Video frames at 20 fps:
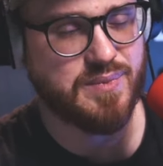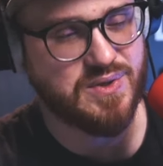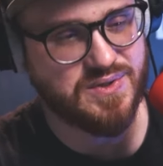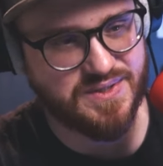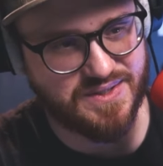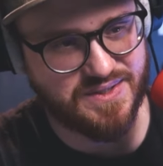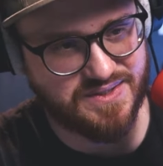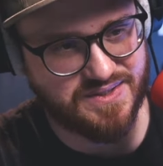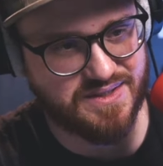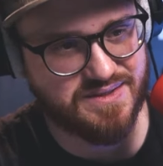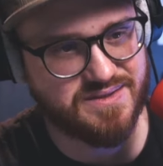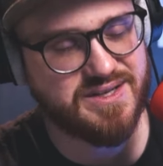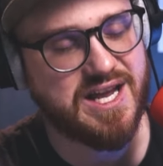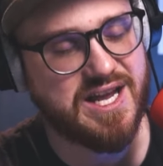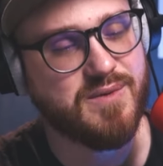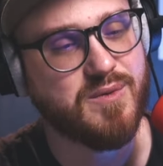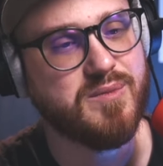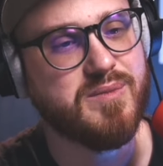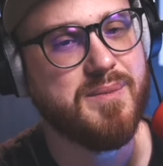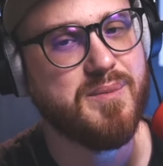persistence,
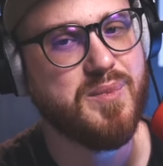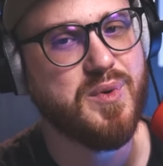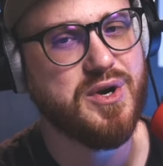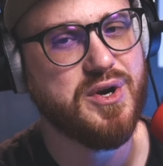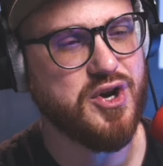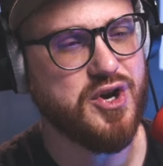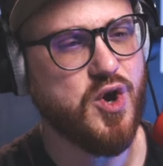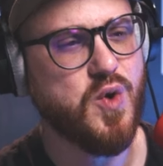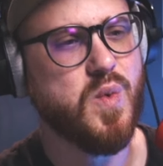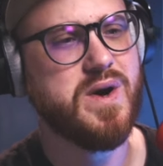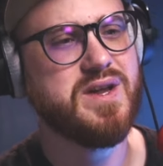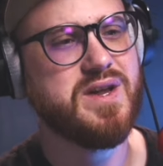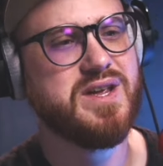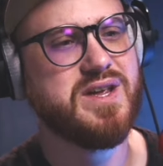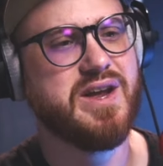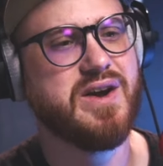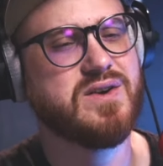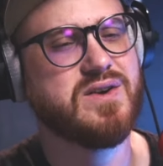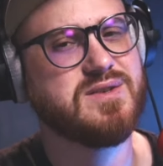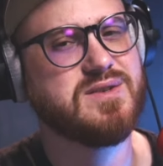and remembering no one
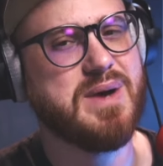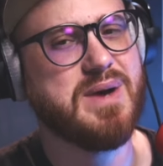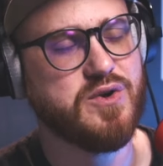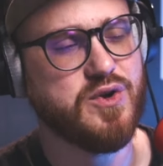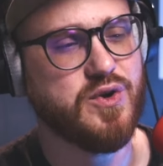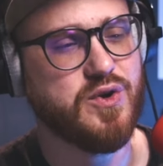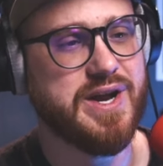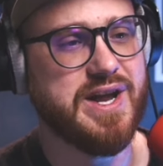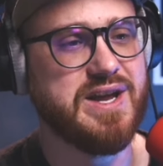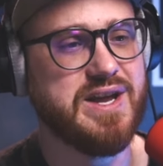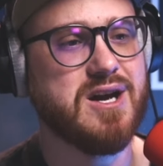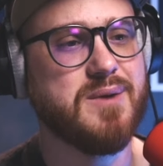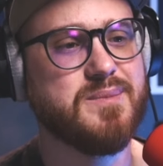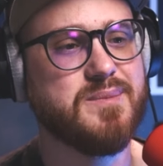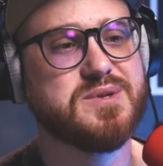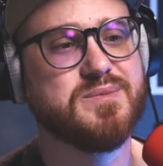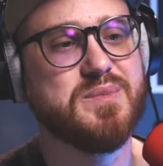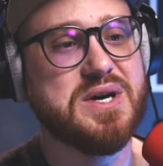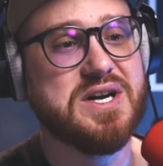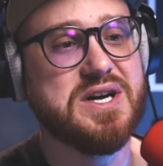cares about your
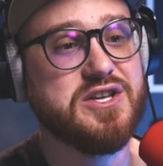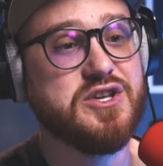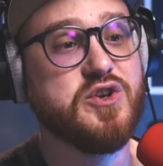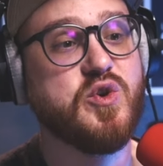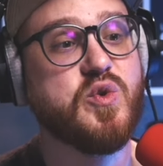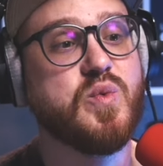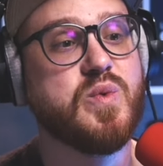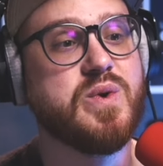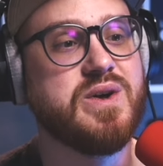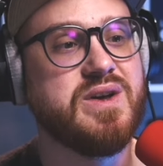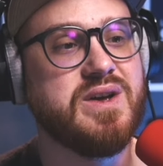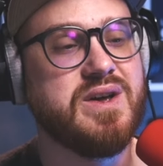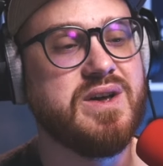hangups but you.